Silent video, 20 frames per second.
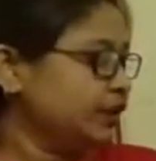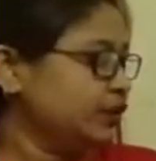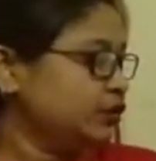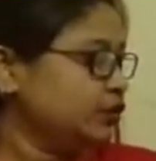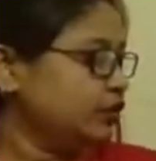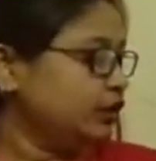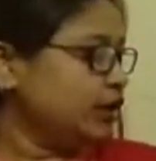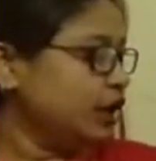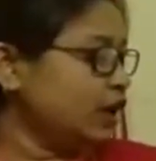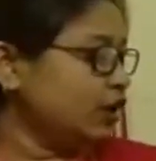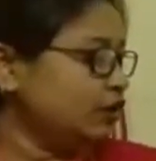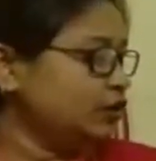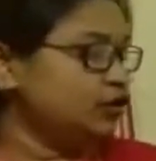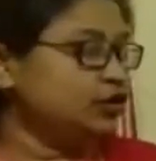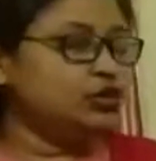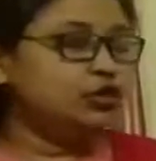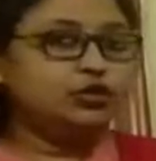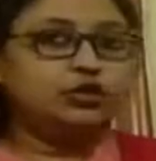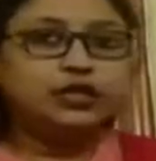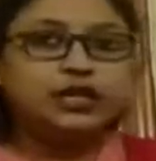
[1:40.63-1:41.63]
So now
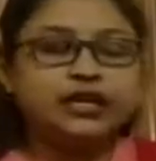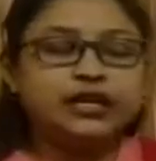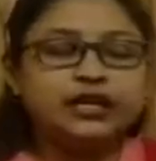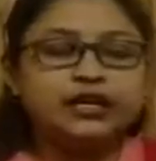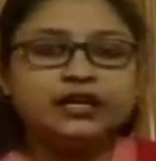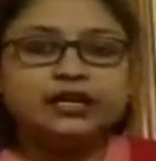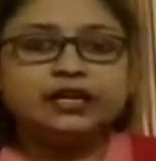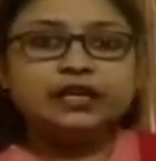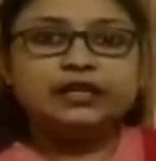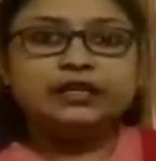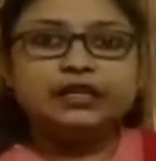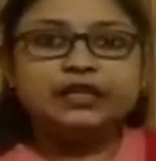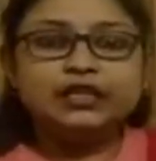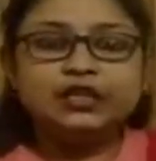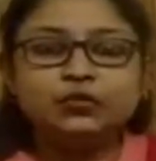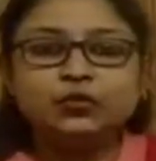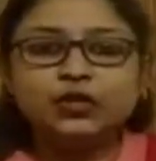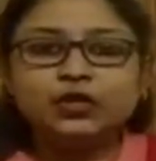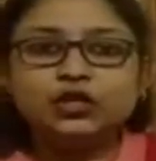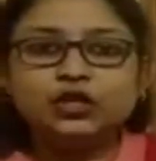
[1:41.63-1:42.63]
today in
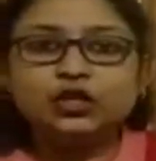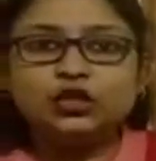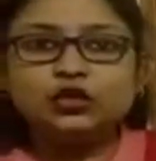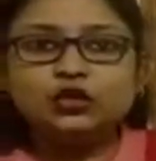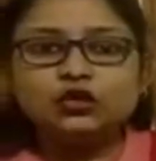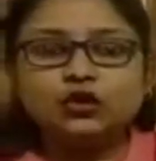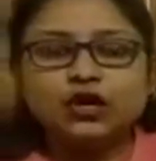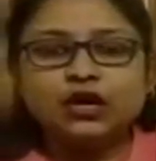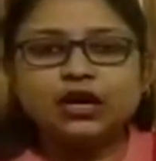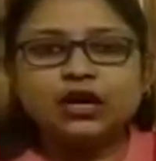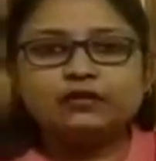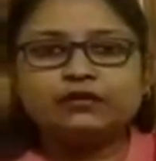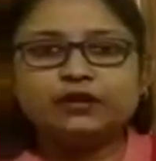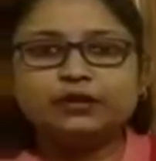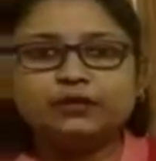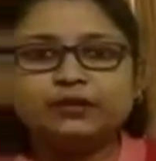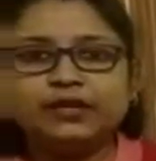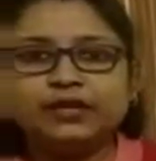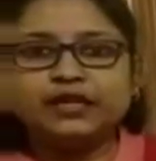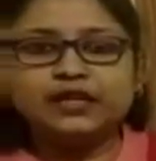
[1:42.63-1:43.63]
this video I
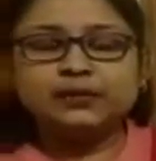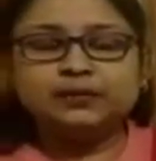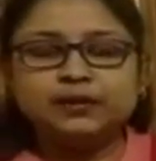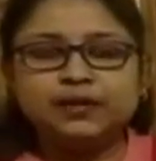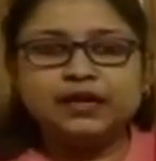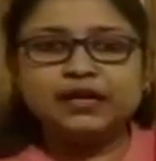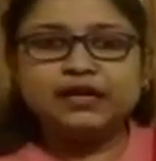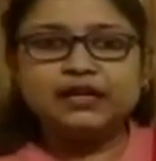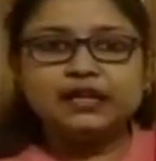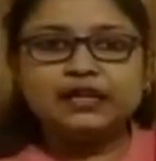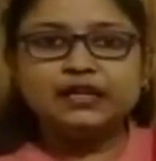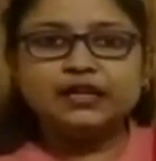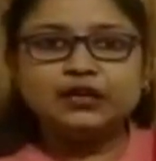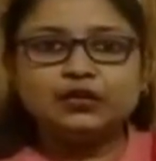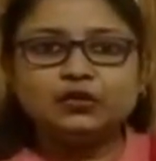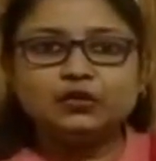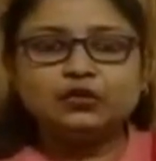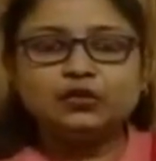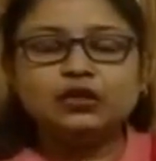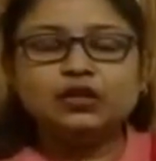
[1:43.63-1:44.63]
will be explaining
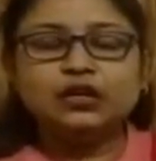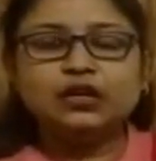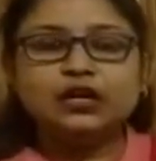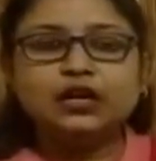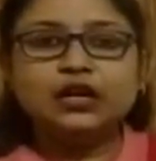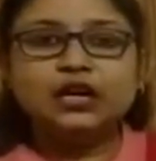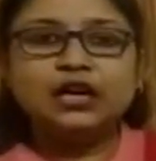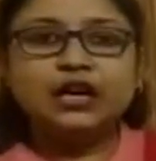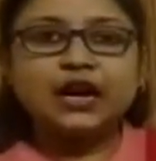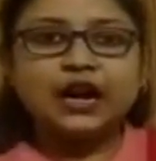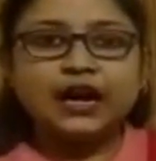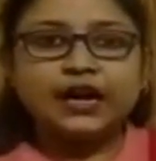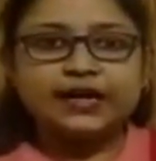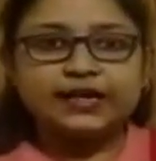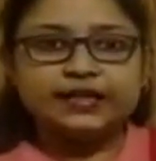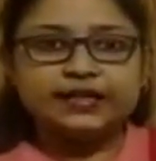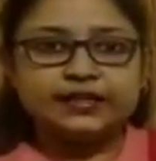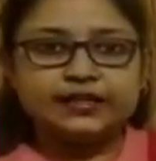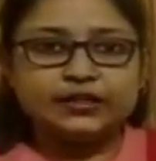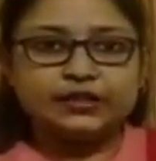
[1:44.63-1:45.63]
you
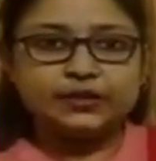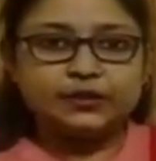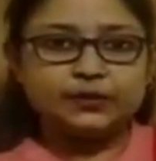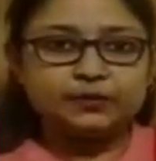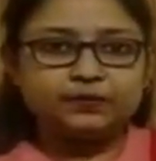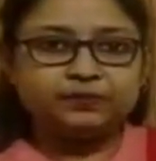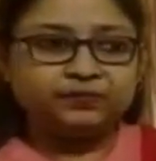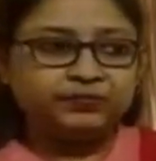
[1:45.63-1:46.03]
kinds.